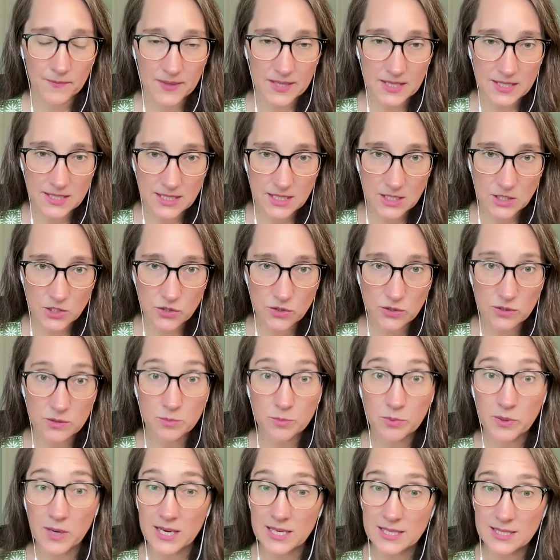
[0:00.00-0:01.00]
the teachers
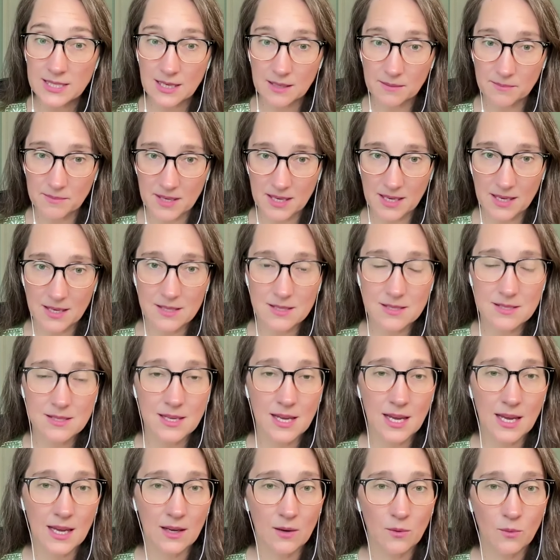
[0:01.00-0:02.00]
praising me and
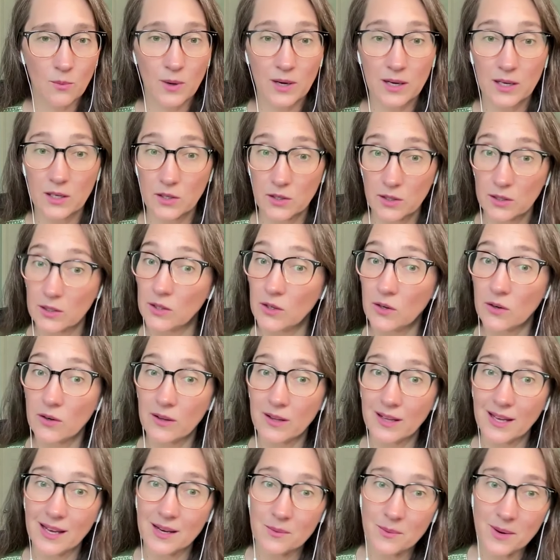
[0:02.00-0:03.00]
saying what a good
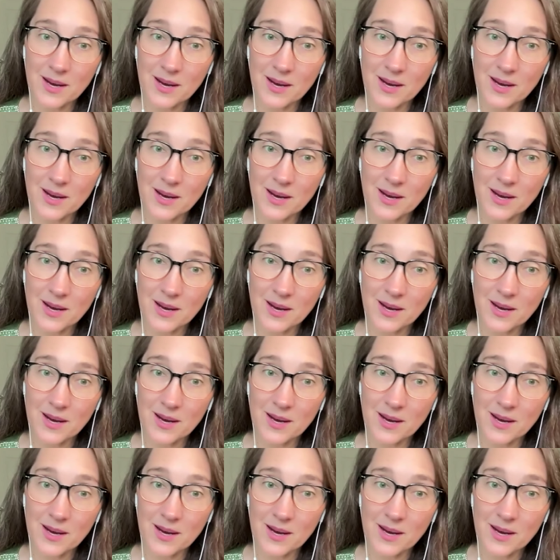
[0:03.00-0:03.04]
girl I